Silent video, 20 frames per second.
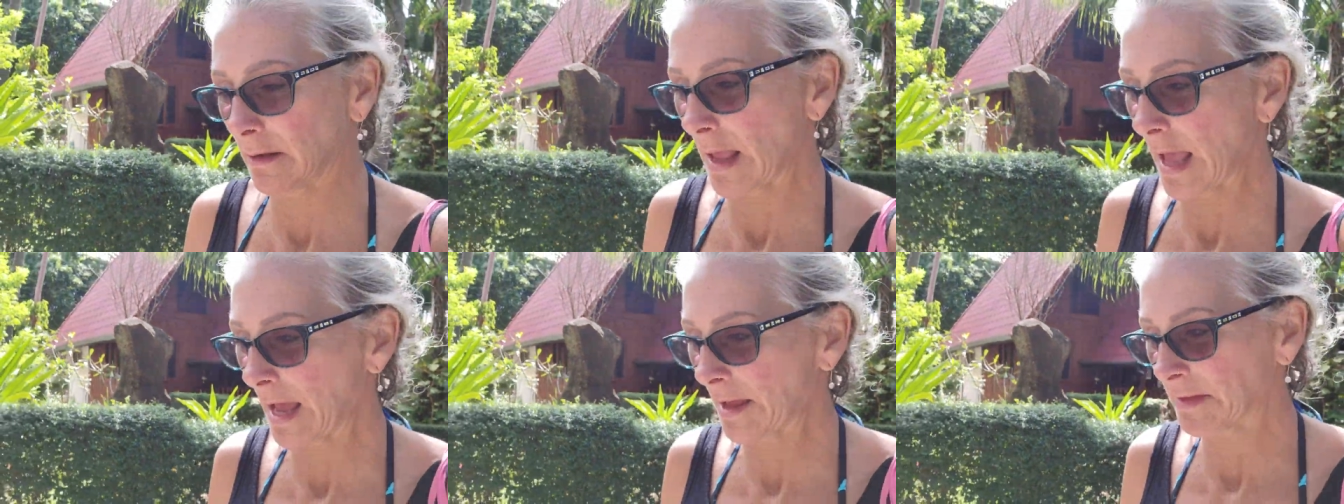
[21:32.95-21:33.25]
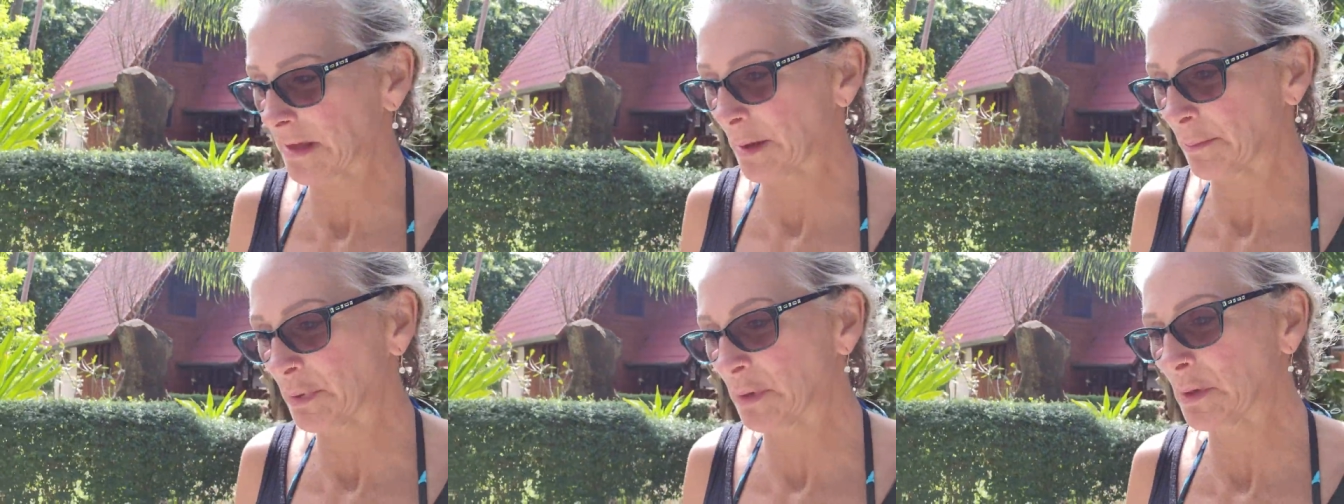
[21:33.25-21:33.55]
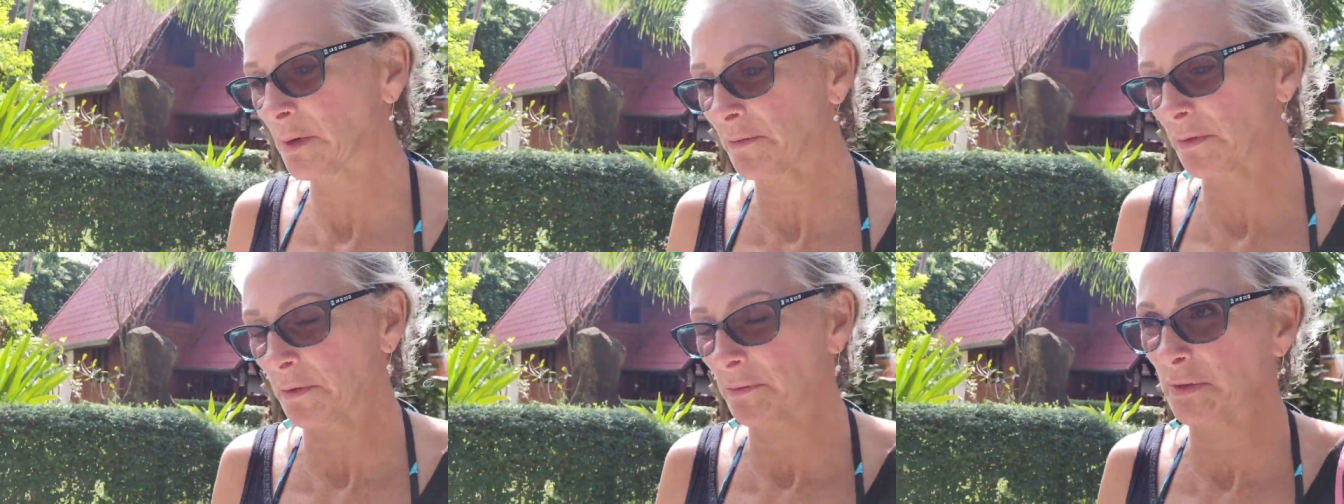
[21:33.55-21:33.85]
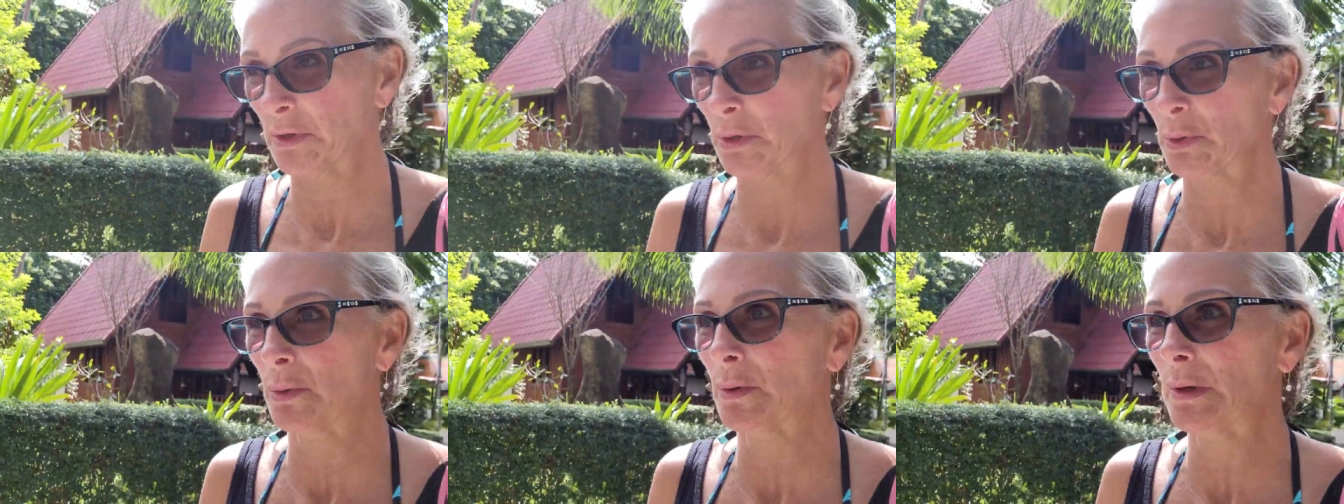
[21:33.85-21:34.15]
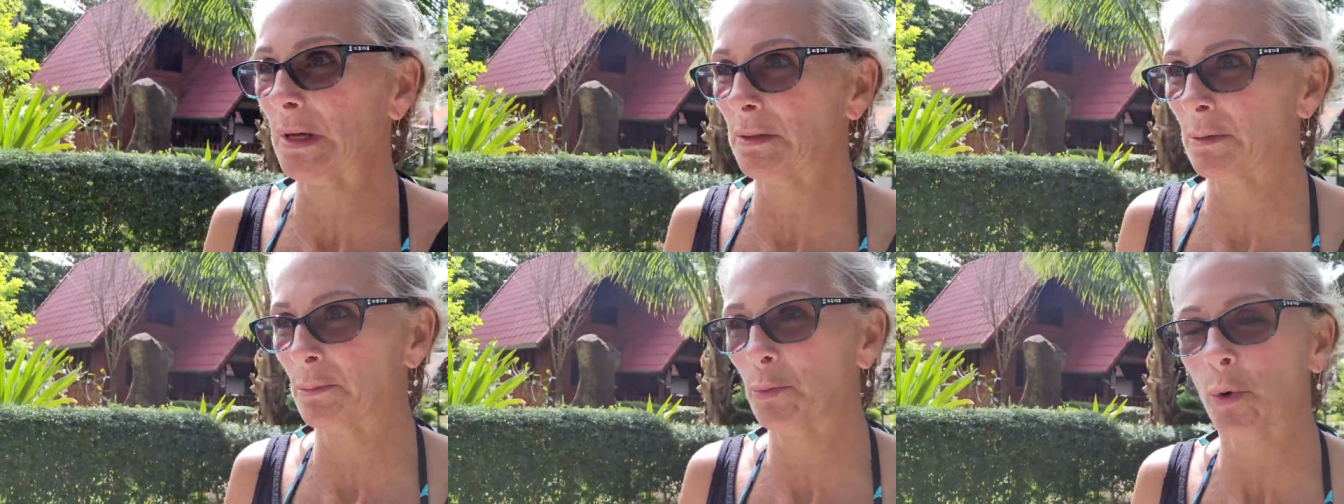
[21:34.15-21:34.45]
had that beautiful view
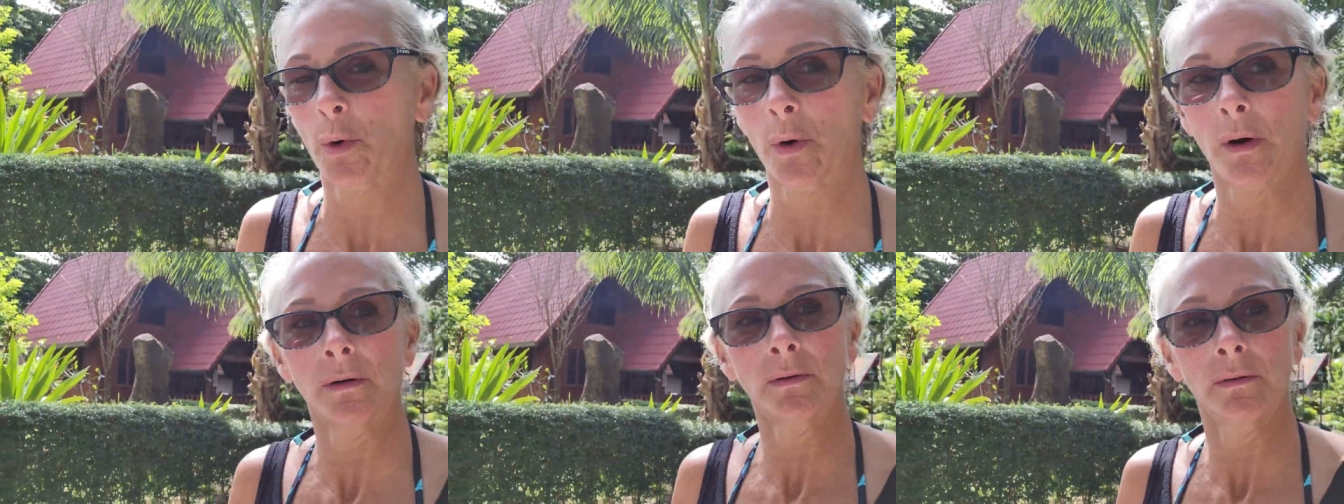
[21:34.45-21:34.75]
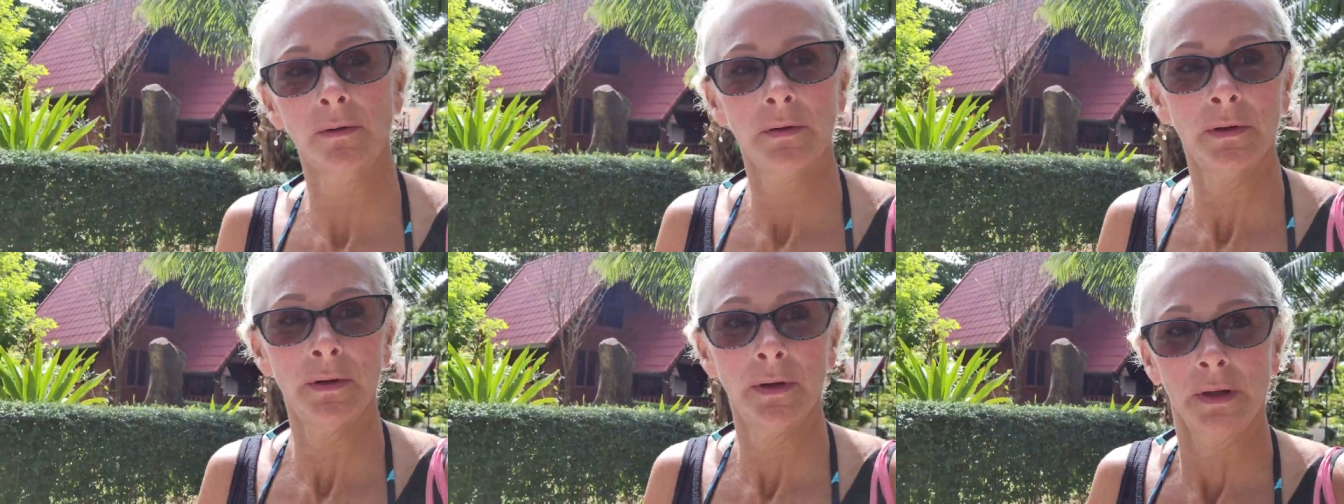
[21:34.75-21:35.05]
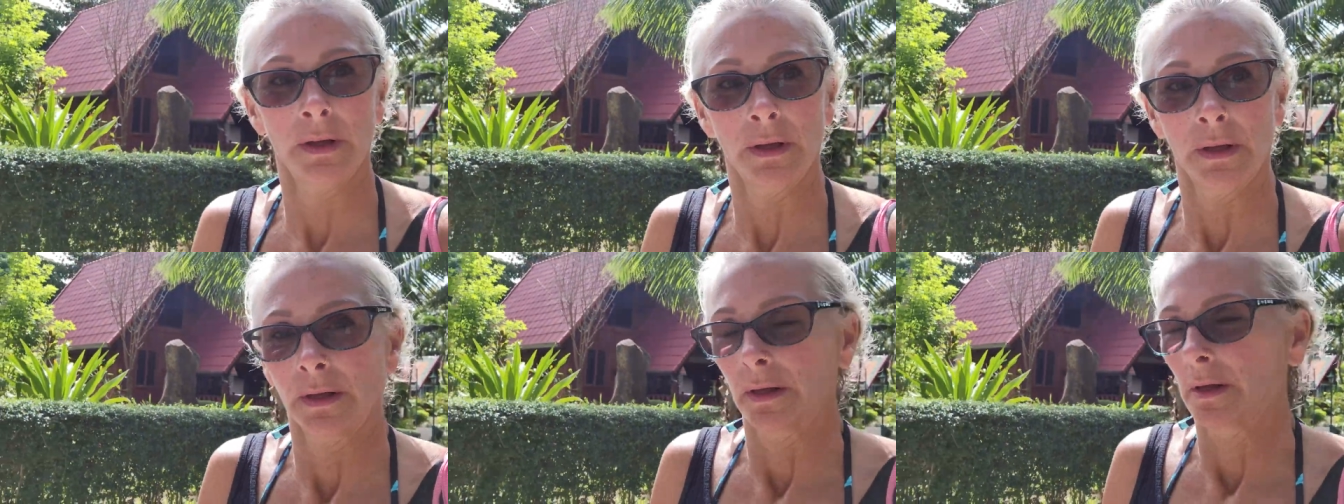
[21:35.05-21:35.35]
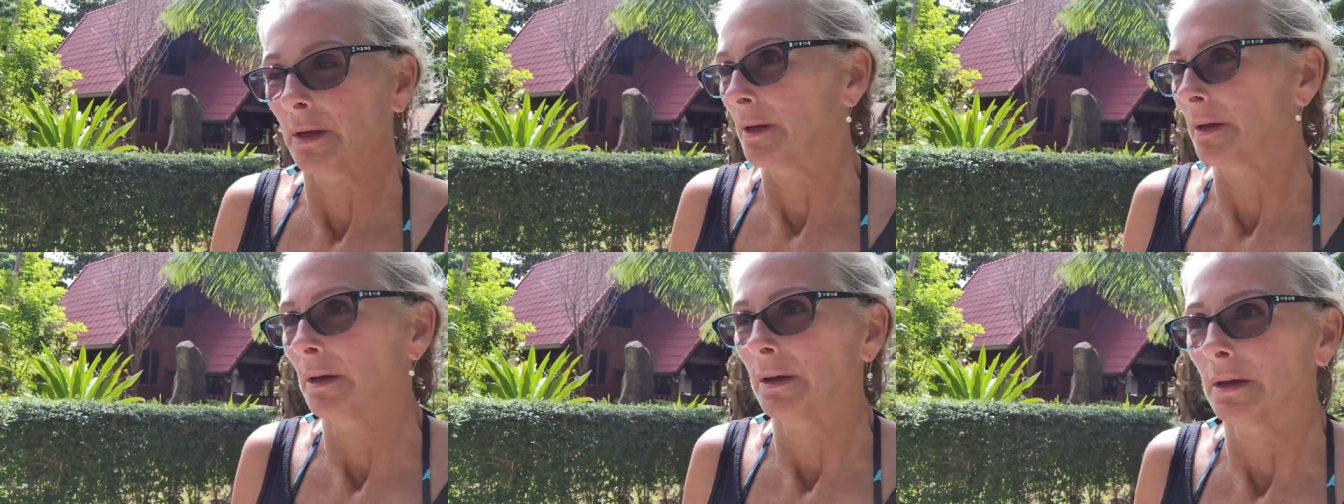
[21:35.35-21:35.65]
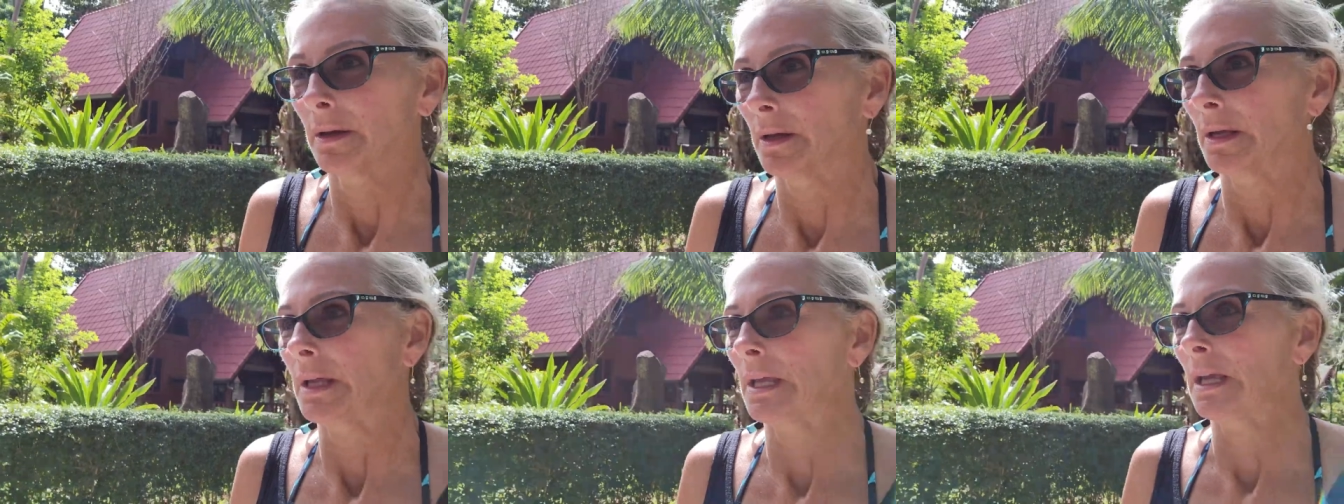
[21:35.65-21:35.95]
in the pool.
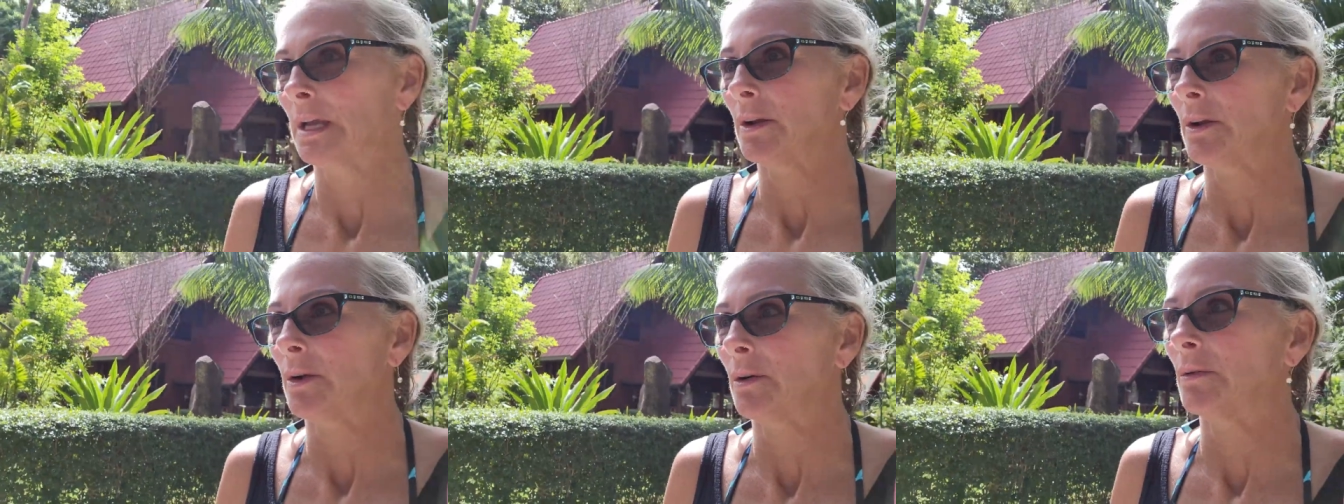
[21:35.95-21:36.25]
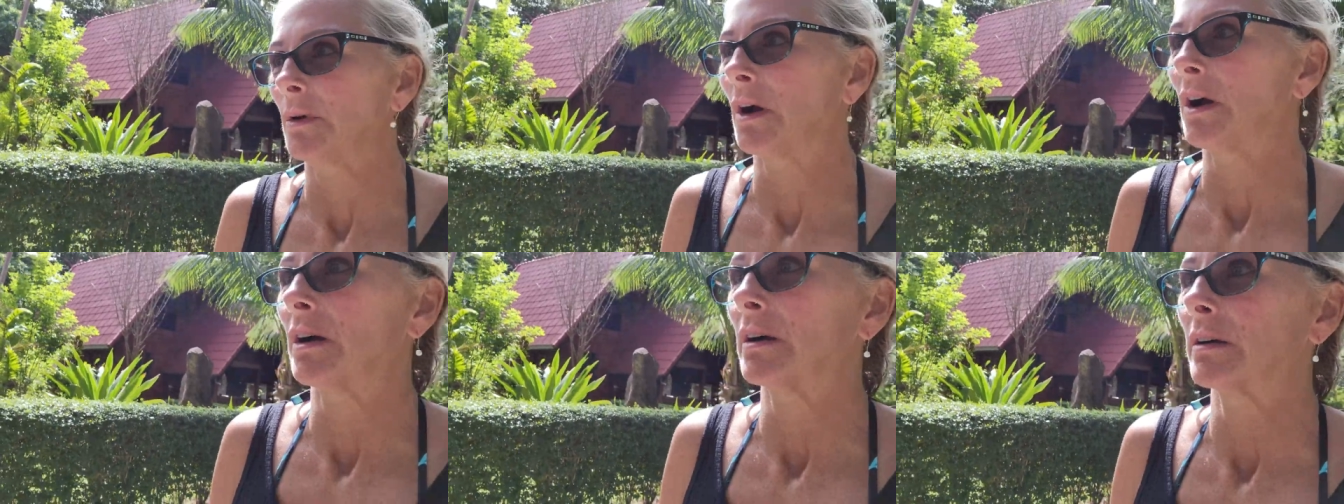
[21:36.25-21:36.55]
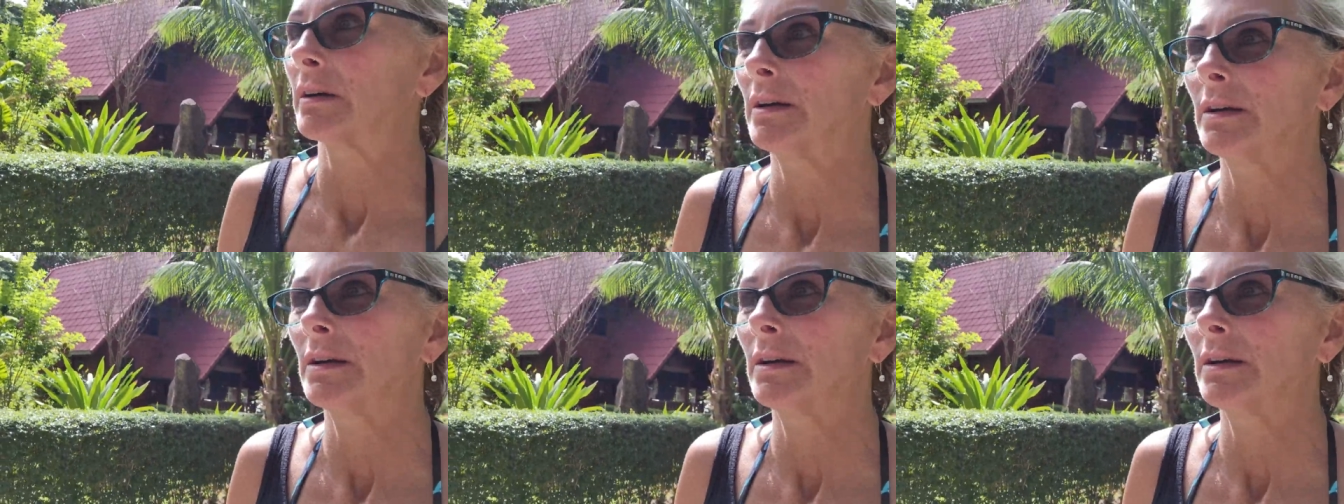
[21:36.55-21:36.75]
Can't go wrong.